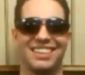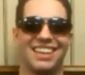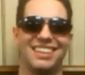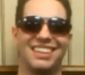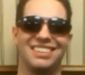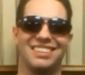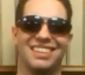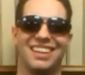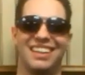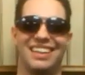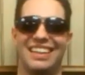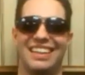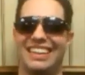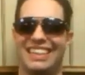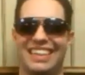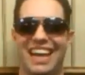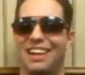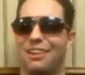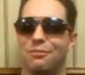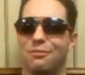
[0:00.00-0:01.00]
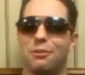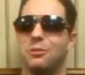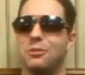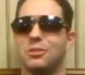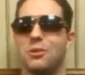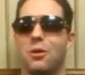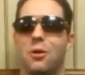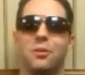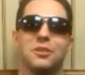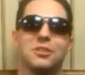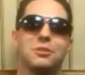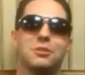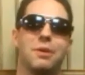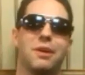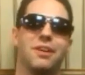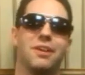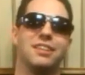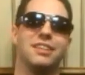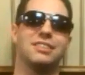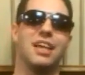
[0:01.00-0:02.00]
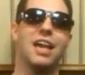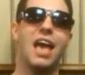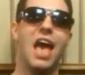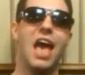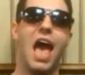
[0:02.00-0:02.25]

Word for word: and it's like, it kind of ruins the whole experience.